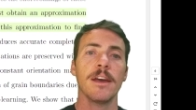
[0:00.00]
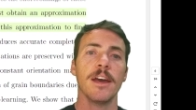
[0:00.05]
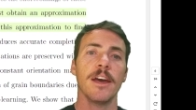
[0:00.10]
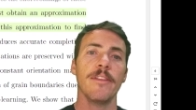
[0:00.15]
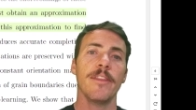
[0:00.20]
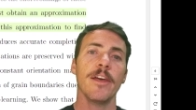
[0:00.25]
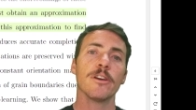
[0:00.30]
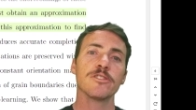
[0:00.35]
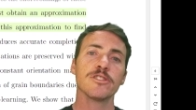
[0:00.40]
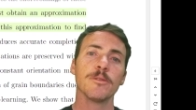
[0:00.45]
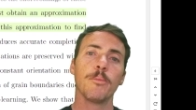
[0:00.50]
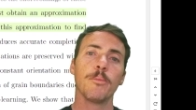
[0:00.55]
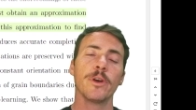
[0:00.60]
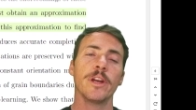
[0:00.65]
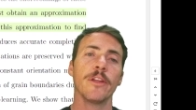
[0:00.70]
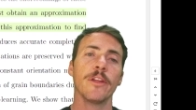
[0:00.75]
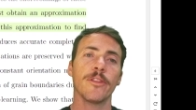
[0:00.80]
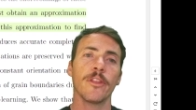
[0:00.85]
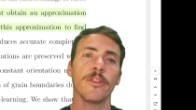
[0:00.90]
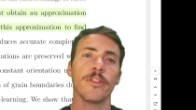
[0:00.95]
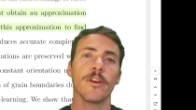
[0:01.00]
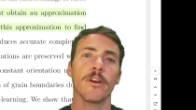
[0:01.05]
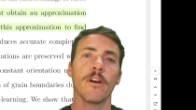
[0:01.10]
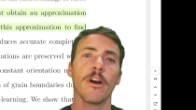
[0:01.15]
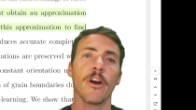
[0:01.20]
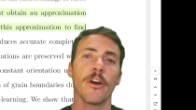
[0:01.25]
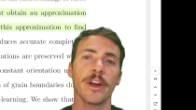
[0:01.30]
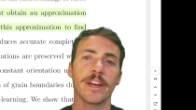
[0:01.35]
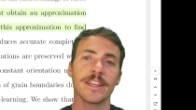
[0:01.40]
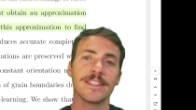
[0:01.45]
They also point out that there
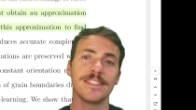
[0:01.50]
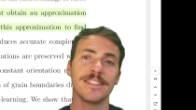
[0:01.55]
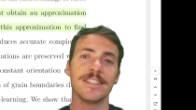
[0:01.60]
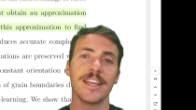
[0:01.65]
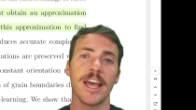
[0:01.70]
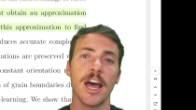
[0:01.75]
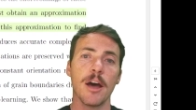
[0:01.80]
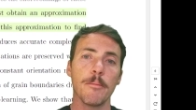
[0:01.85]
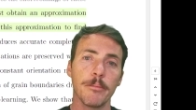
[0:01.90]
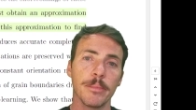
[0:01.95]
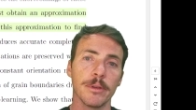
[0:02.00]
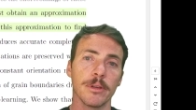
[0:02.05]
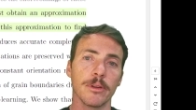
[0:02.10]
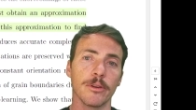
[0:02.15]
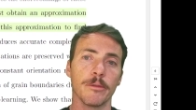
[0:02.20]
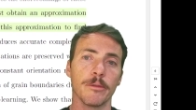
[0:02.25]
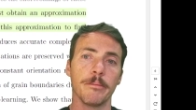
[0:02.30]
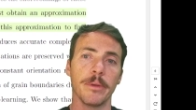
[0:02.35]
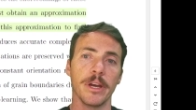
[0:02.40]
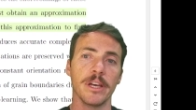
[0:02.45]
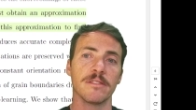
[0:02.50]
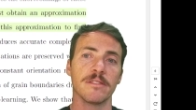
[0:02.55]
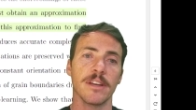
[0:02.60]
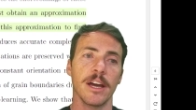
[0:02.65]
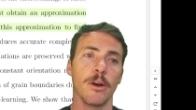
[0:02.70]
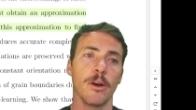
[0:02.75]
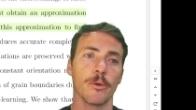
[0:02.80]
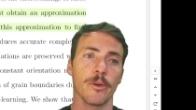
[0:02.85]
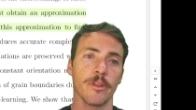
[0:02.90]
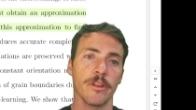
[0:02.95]
are exemplar based
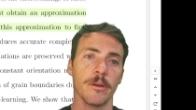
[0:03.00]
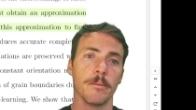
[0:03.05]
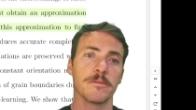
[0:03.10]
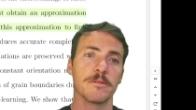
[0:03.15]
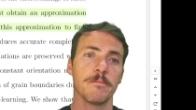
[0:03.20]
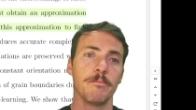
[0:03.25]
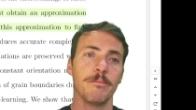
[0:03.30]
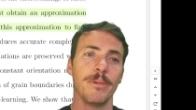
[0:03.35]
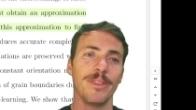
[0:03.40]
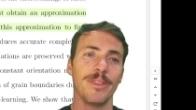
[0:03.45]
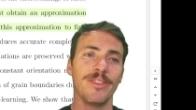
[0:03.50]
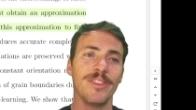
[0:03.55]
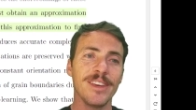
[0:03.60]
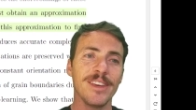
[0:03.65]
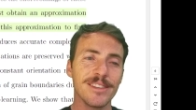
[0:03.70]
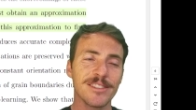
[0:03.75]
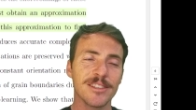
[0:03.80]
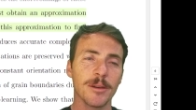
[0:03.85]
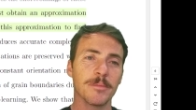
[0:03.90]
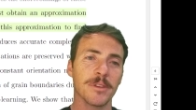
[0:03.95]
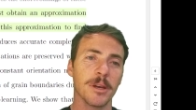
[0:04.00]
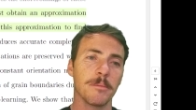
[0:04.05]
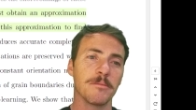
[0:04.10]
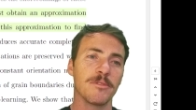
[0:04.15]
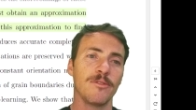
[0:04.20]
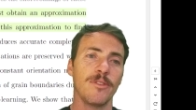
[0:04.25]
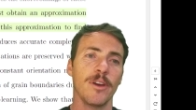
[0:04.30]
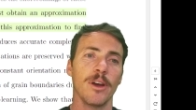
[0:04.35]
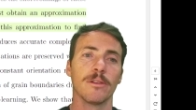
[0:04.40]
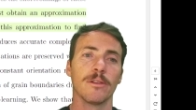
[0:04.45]
algorithms, but these sometimes
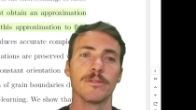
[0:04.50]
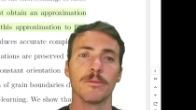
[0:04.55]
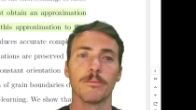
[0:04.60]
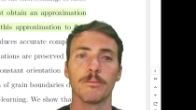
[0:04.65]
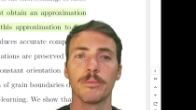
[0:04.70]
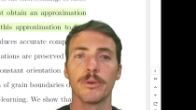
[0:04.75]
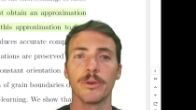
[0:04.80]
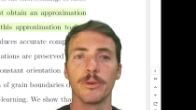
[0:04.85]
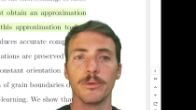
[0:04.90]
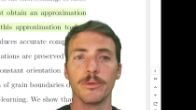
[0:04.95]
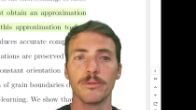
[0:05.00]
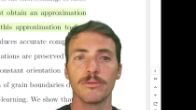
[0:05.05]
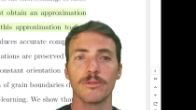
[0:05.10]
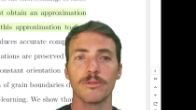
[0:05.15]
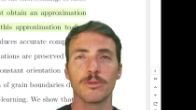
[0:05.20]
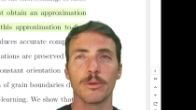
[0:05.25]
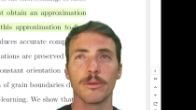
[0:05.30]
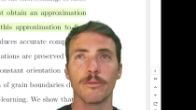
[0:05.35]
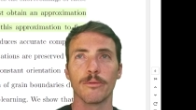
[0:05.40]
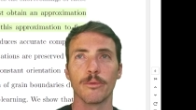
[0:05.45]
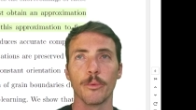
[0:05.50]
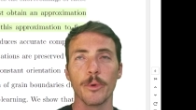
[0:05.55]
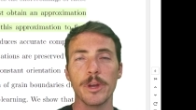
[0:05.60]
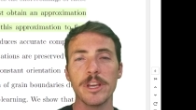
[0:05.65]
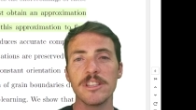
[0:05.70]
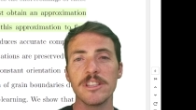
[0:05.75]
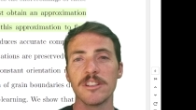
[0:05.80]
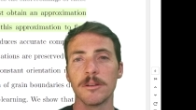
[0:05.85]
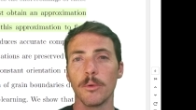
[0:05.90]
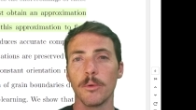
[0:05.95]
fail to produce sort of
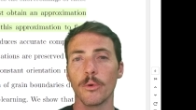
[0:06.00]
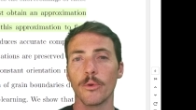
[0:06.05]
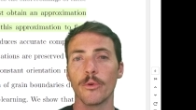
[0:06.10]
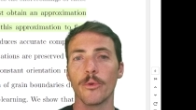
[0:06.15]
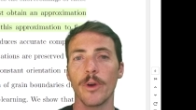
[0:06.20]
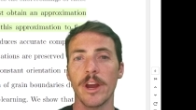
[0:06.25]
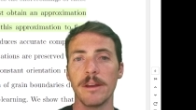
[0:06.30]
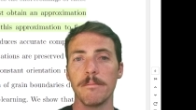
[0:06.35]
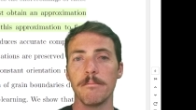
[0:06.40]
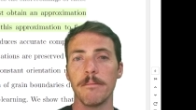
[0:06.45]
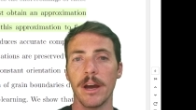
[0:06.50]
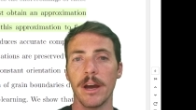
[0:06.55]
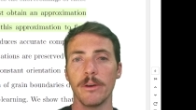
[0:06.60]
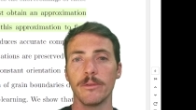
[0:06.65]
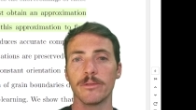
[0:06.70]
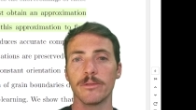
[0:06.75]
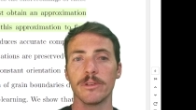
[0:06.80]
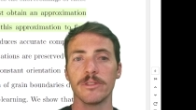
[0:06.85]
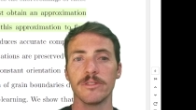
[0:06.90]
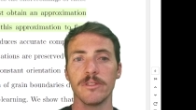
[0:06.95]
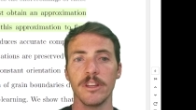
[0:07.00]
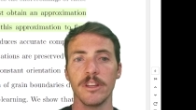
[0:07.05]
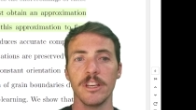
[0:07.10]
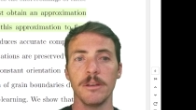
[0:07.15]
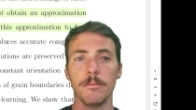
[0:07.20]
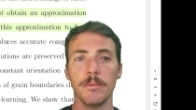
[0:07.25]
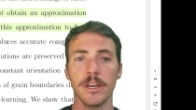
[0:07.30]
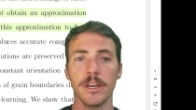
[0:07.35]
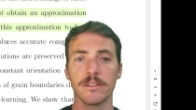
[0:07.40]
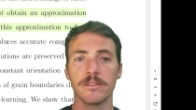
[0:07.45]
reasonable grain boundaries in the
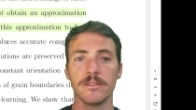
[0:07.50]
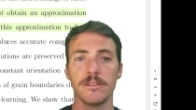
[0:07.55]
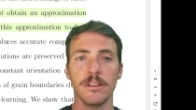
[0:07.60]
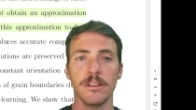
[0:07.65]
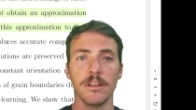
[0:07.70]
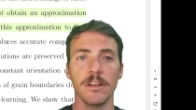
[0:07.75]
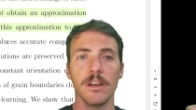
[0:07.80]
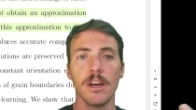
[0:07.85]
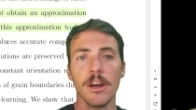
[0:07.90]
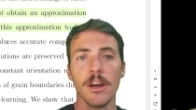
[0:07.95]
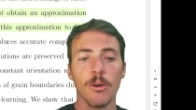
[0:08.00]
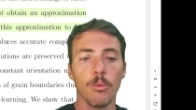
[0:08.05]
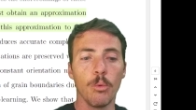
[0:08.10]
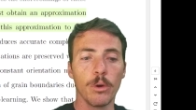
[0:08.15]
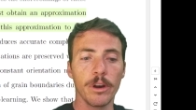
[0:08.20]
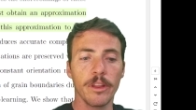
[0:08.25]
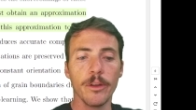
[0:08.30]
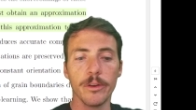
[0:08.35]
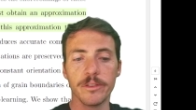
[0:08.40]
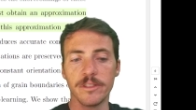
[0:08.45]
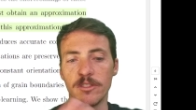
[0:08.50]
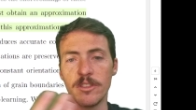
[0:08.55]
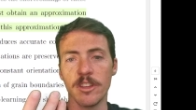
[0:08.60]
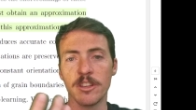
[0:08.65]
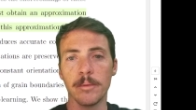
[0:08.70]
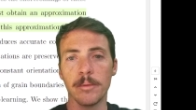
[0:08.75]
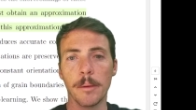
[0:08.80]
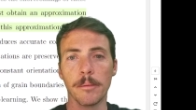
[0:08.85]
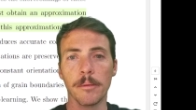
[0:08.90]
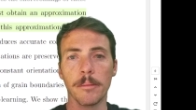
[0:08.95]
EBSD. One of those is
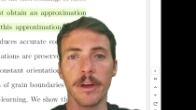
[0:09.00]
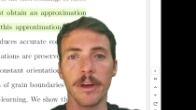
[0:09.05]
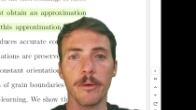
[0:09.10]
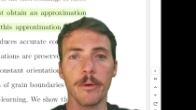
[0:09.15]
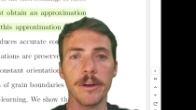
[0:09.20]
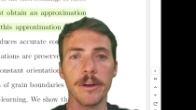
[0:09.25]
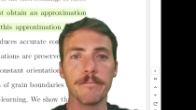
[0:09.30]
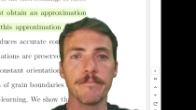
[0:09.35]
this paper, by the way.